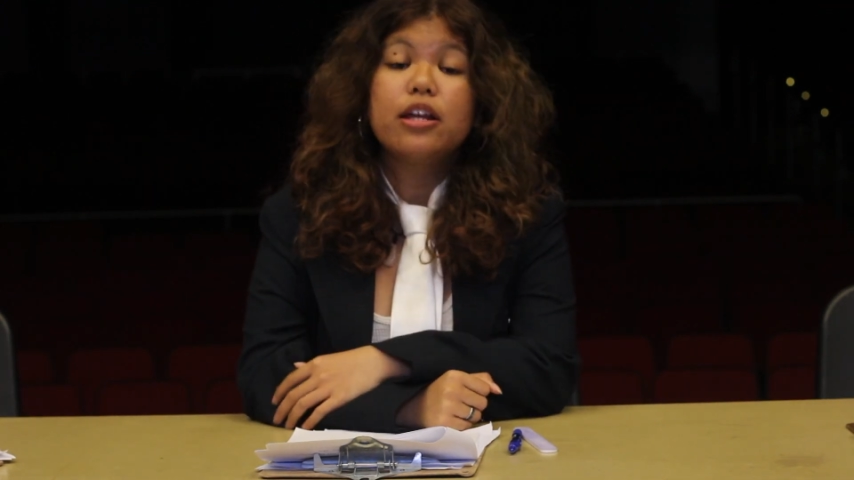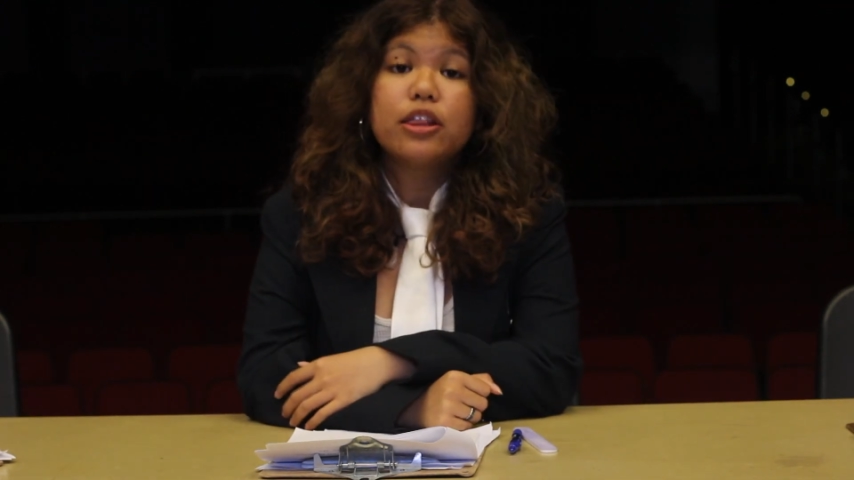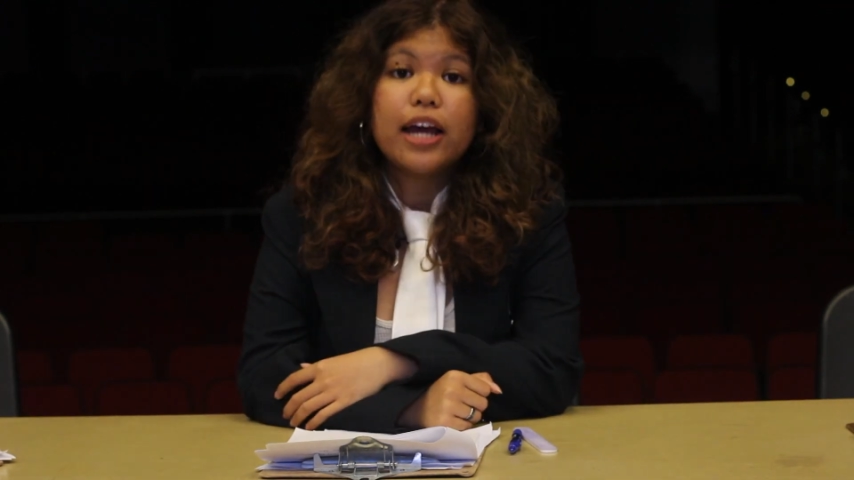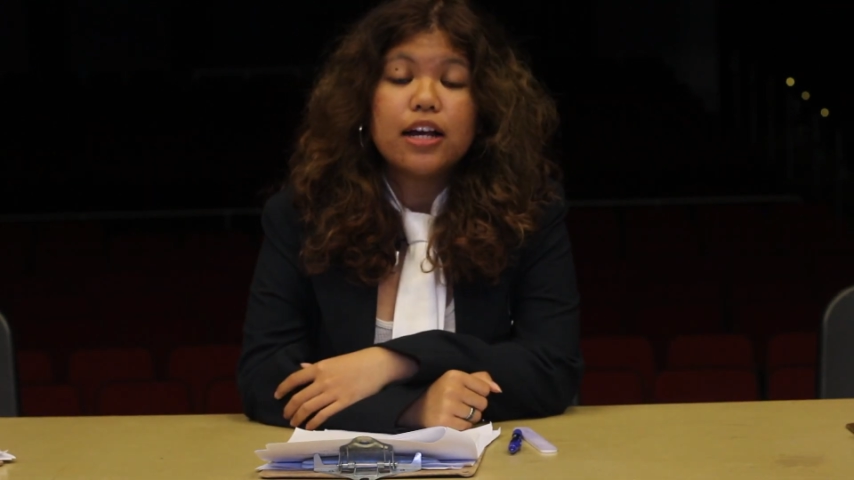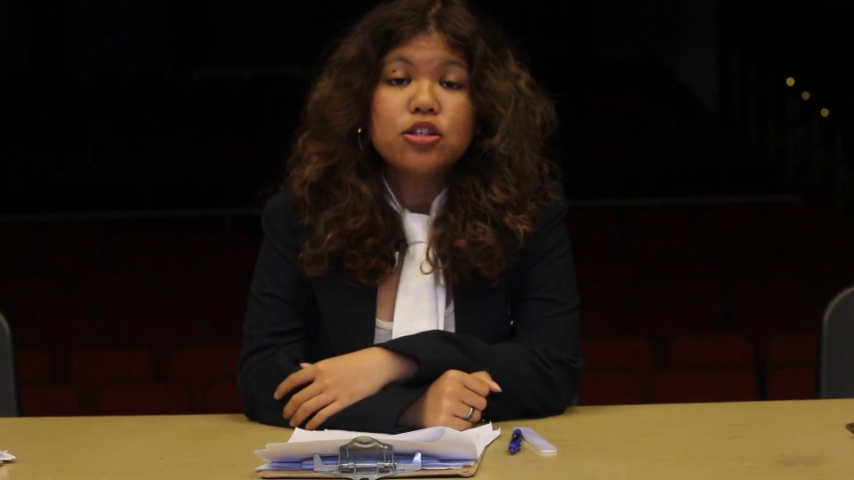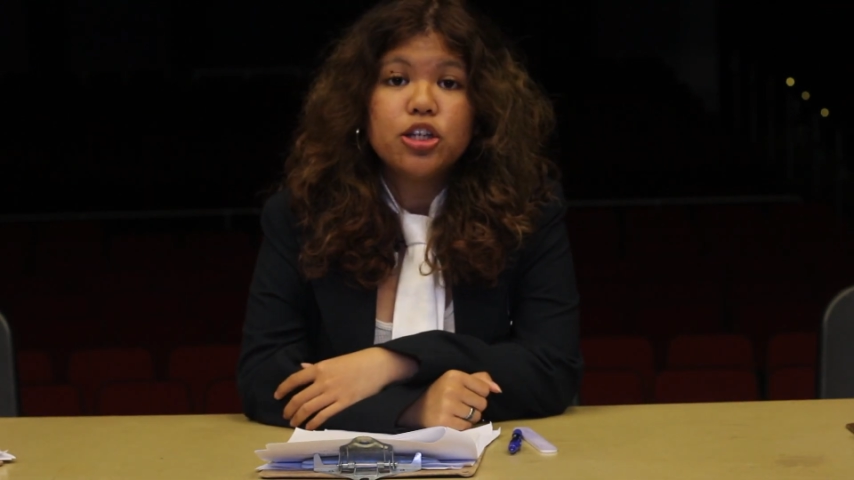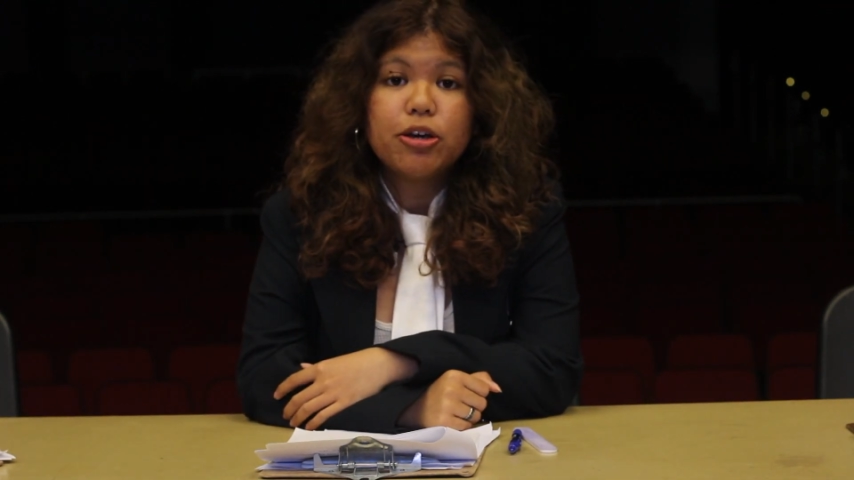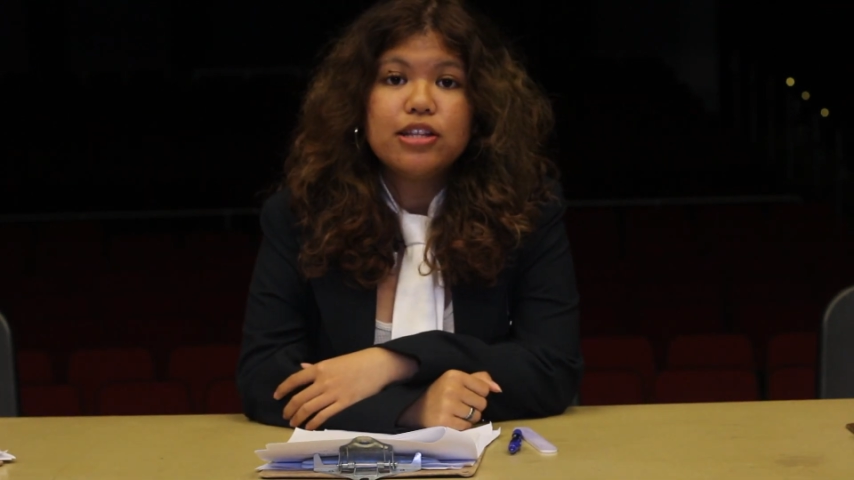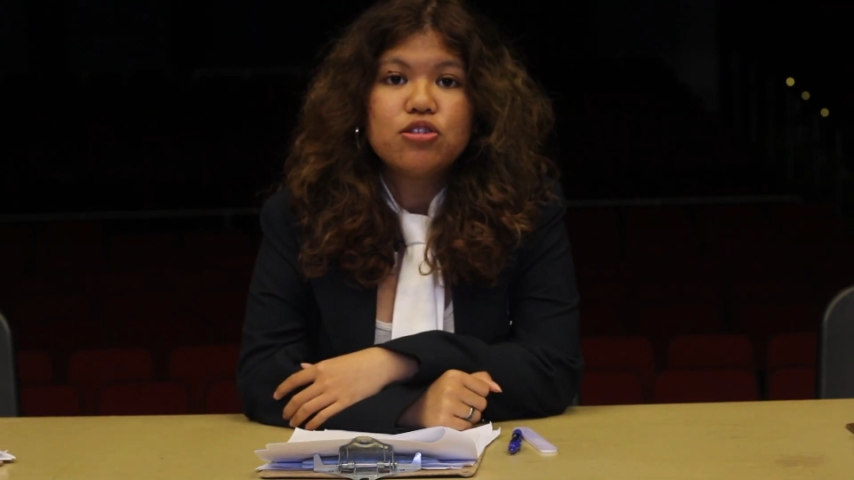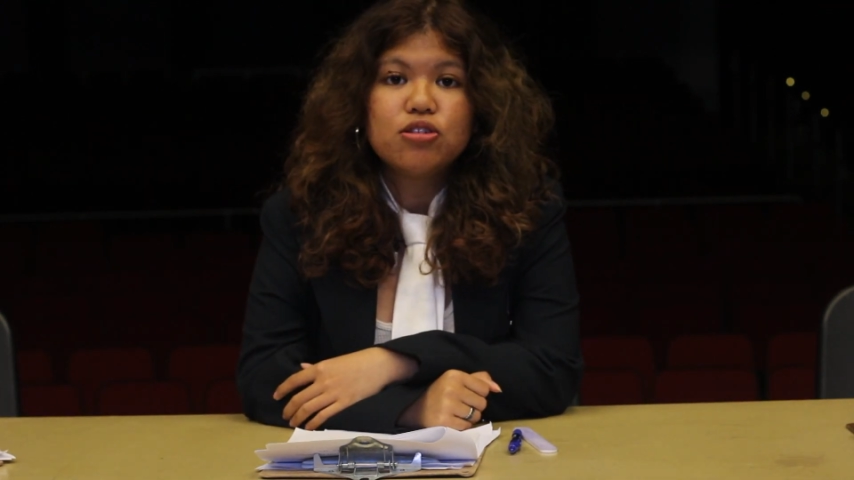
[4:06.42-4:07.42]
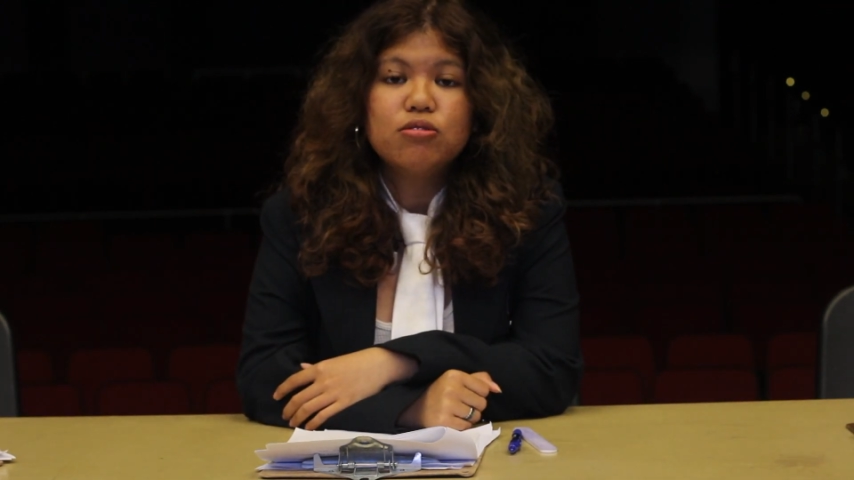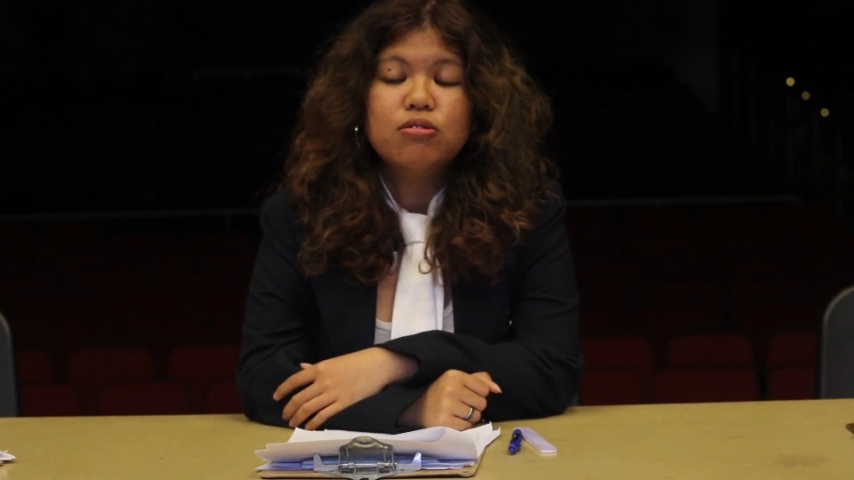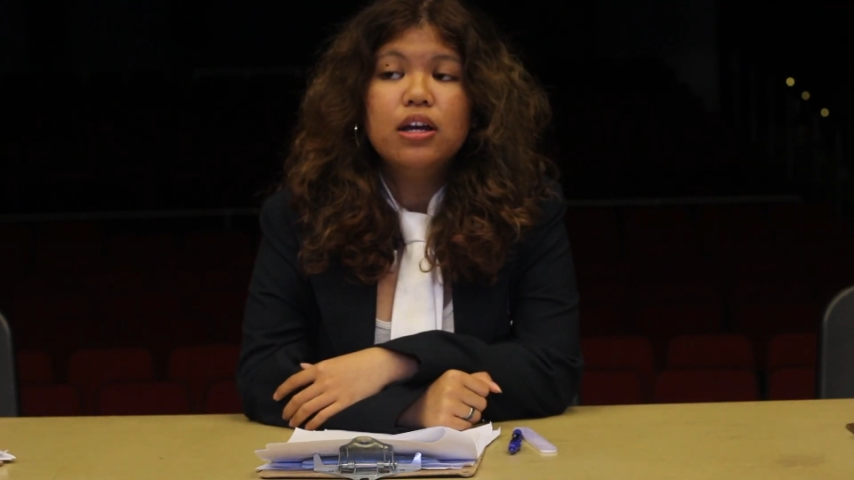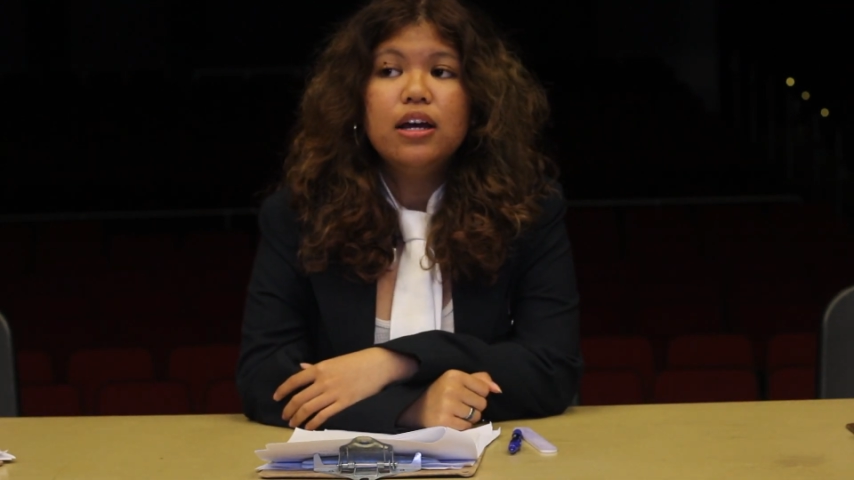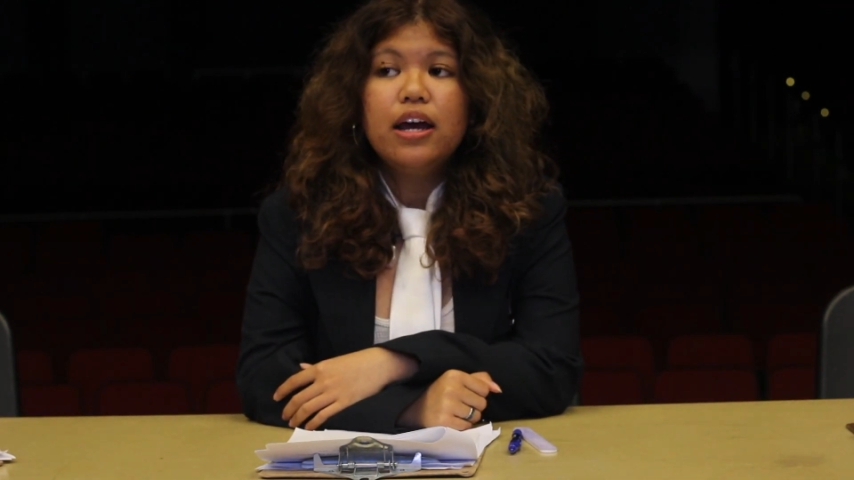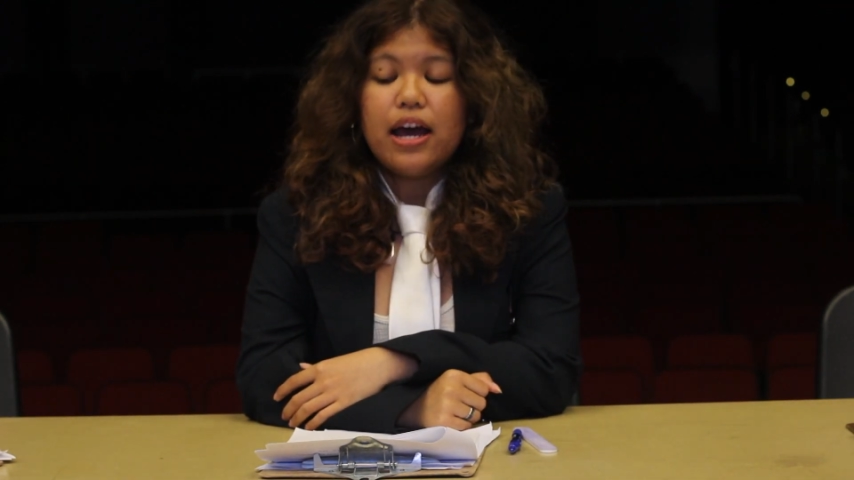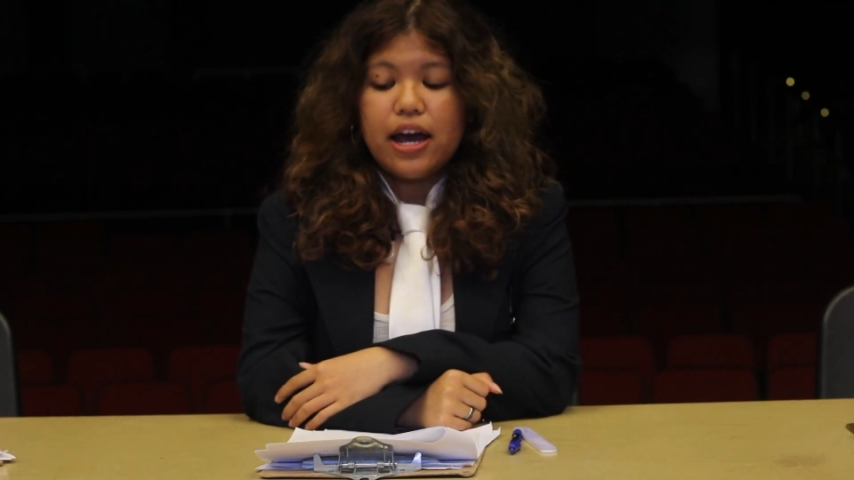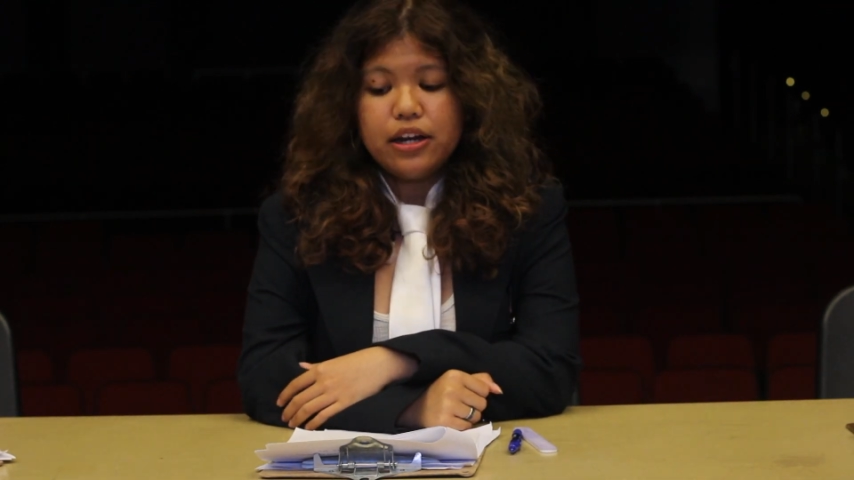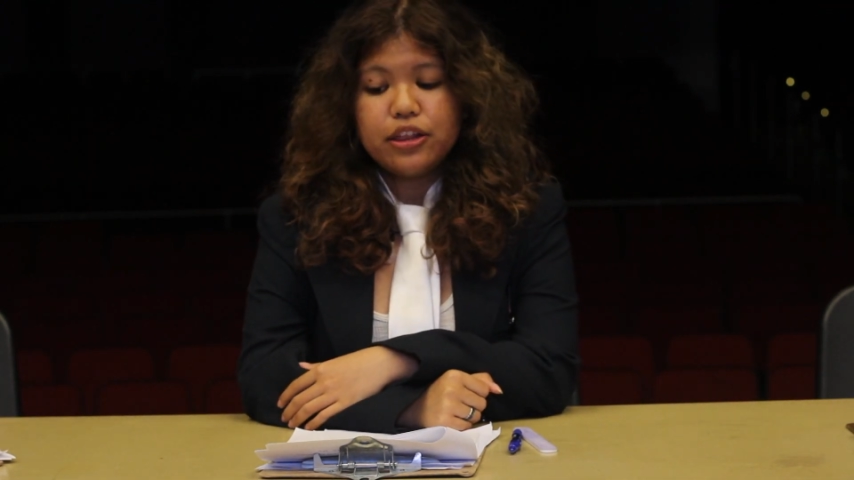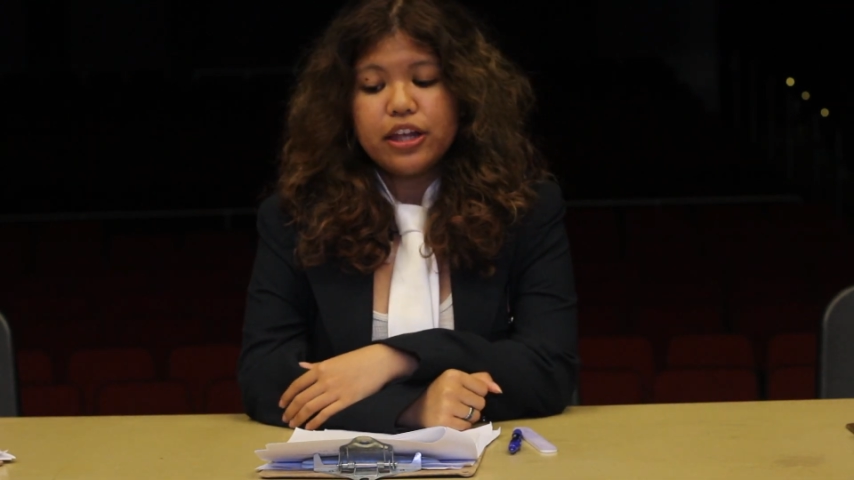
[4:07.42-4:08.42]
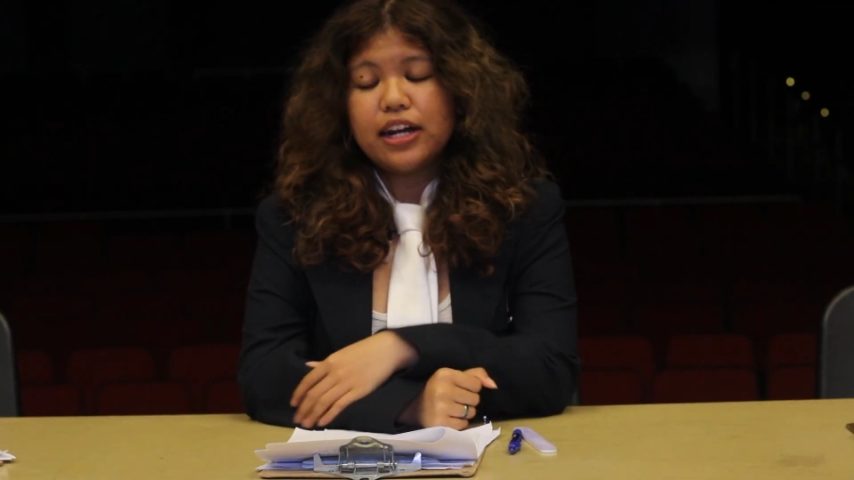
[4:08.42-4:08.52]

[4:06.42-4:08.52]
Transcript: anything else you can do? Anything